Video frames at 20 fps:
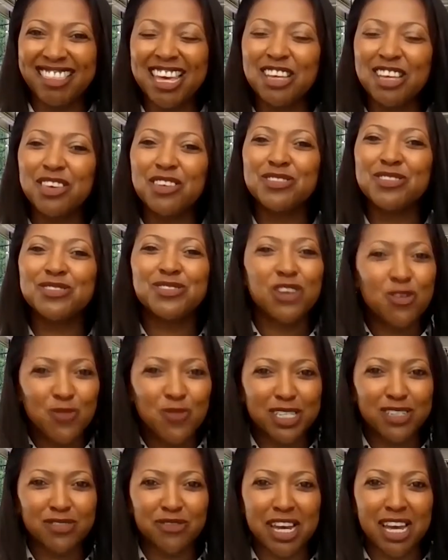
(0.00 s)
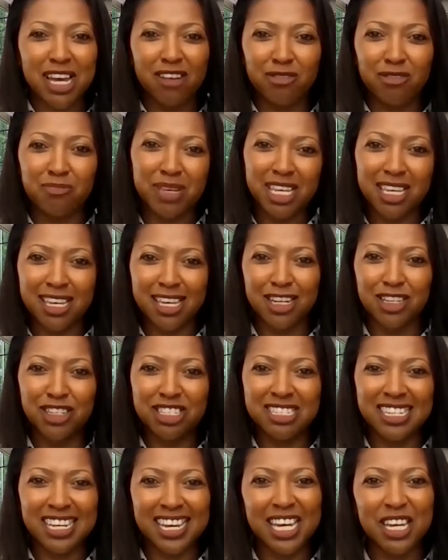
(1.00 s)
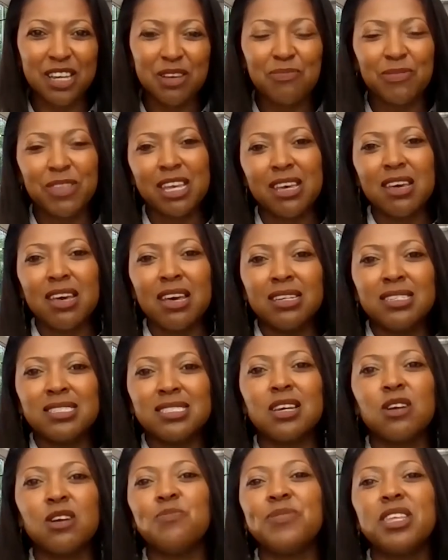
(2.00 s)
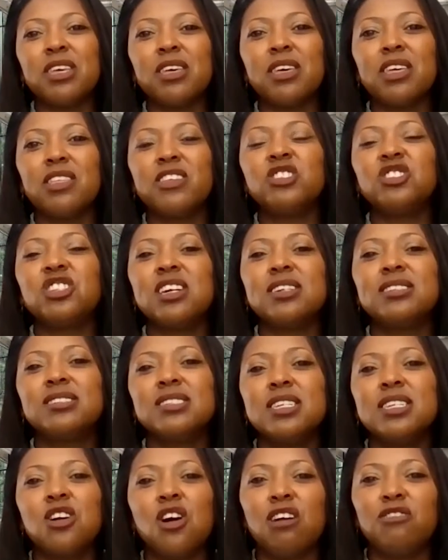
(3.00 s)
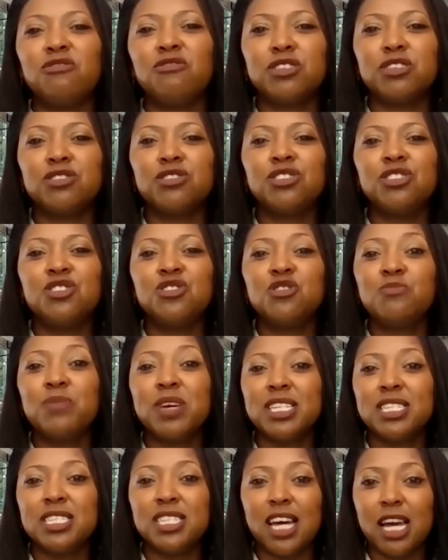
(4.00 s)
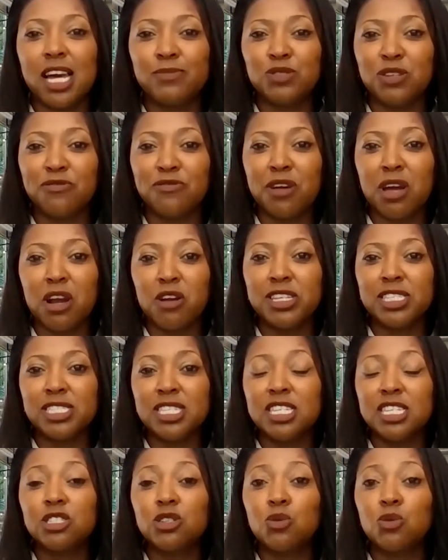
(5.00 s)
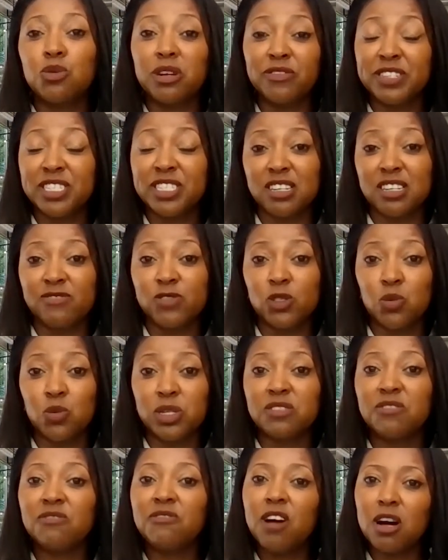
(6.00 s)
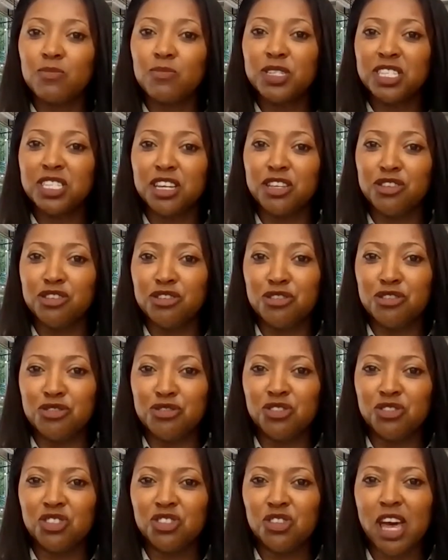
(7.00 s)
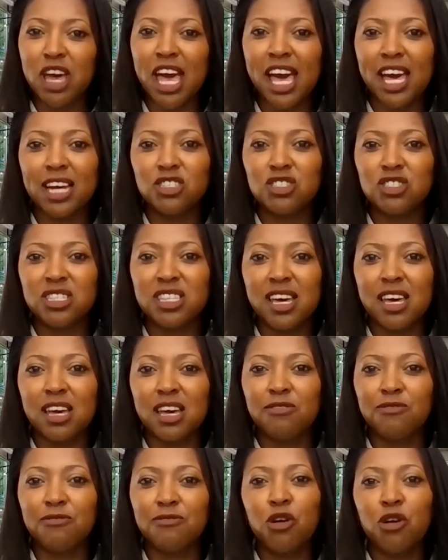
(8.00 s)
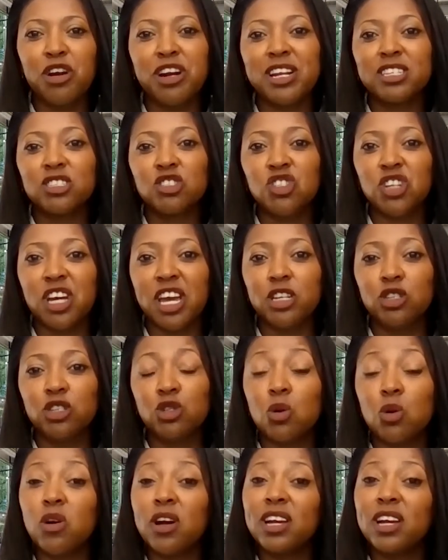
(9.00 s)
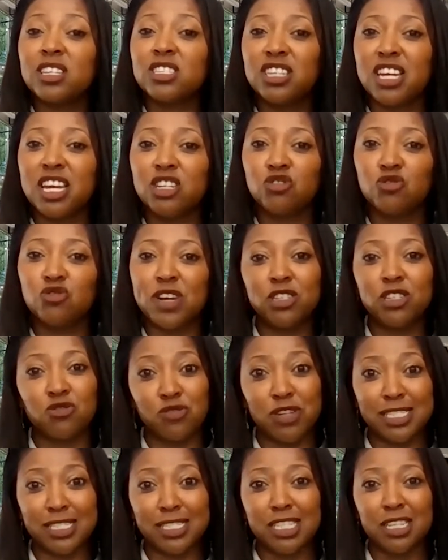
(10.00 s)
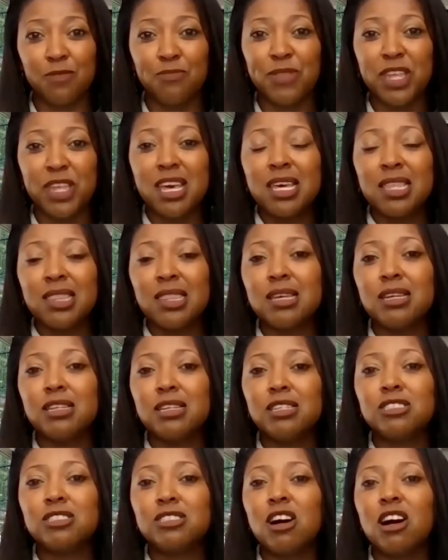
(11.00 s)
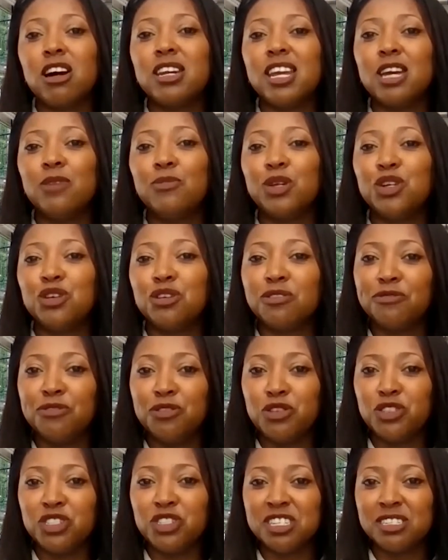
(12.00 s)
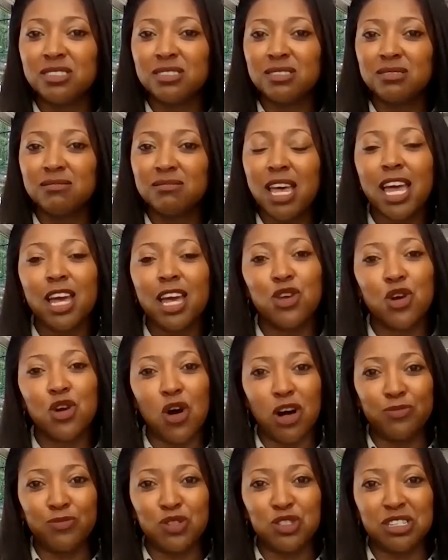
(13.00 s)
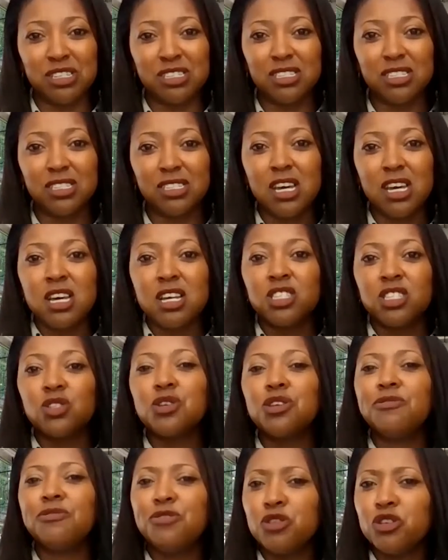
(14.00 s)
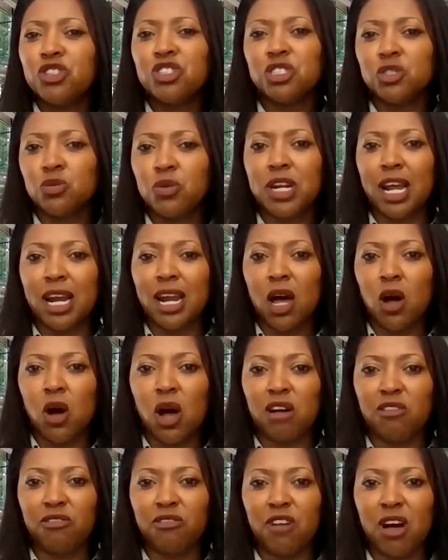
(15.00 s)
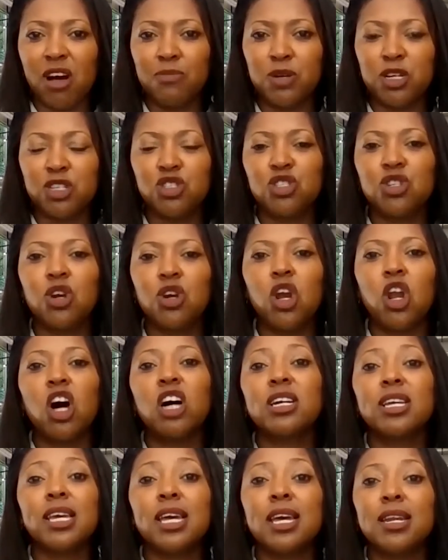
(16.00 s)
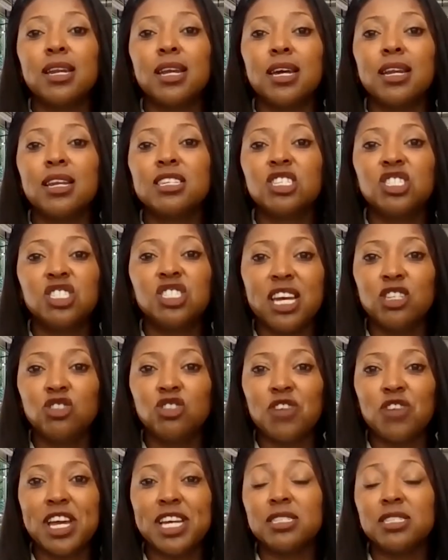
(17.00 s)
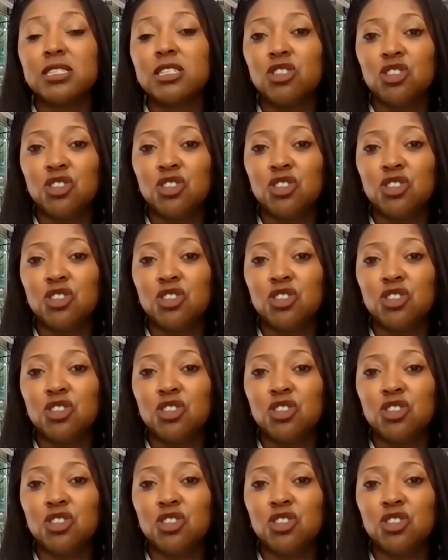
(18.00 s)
Thank you so much for having me here today. So the JSE offers two main types of currency derivatives which farmers can use to hedge their foreign exchange or exchange rate risk. These are namely your futures and your options. So your futures would allow our farmers to lock in an exchange rate